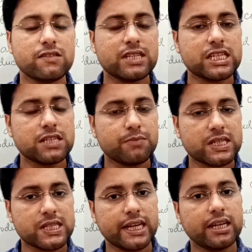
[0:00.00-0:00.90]
which is
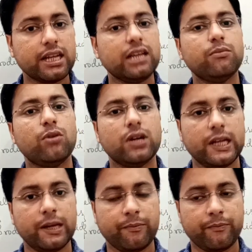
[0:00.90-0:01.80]
present in
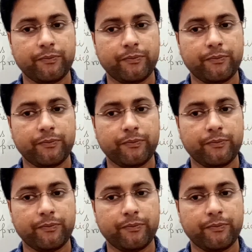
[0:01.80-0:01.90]
body